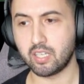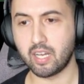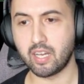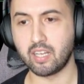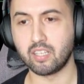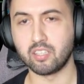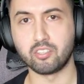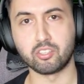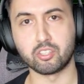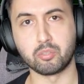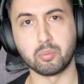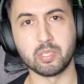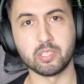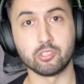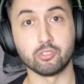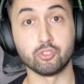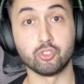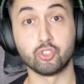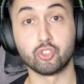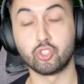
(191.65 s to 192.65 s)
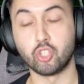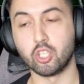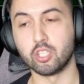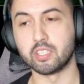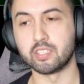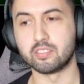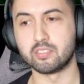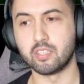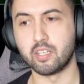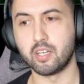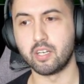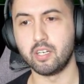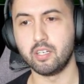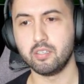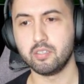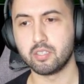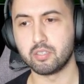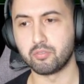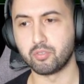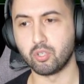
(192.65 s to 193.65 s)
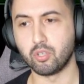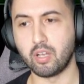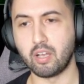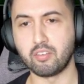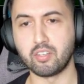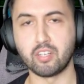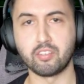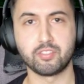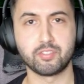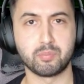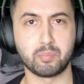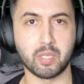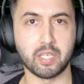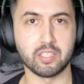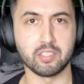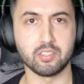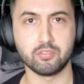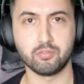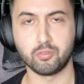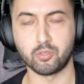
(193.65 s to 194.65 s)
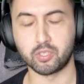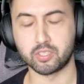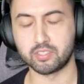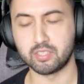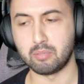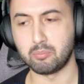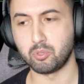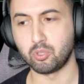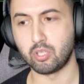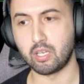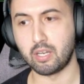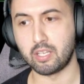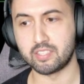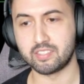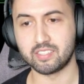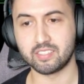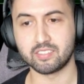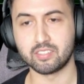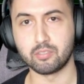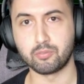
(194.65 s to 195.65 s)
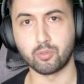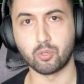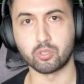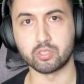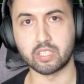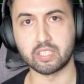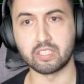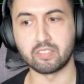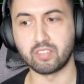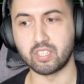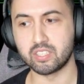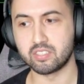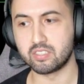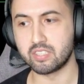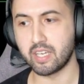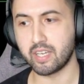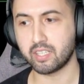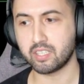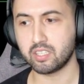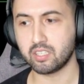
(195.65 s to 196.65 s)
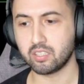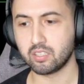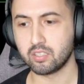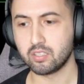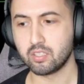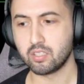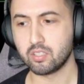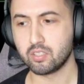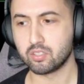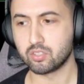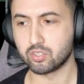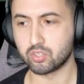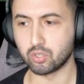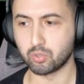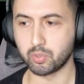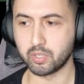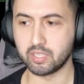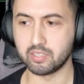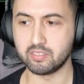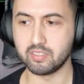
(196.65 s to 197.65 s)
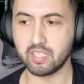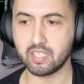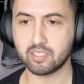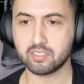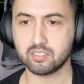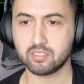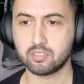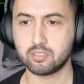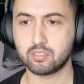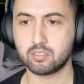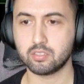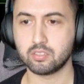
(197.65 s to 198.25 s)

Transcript: I highly recommend you install it there if you don't have enough space, for example on a 64 GB deck. So hit next.